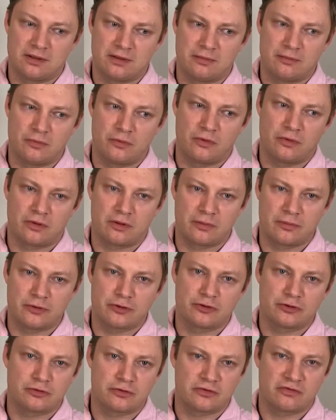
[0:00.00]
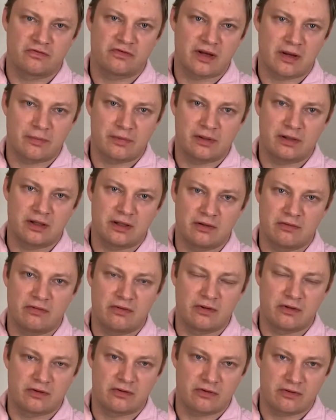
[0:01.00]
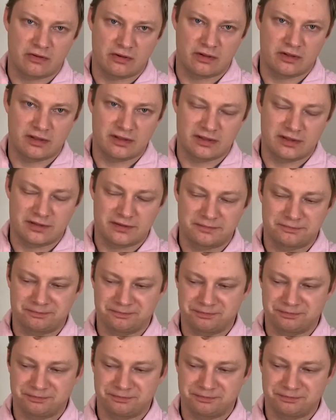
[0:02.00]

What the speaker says: more mature family in their 30s.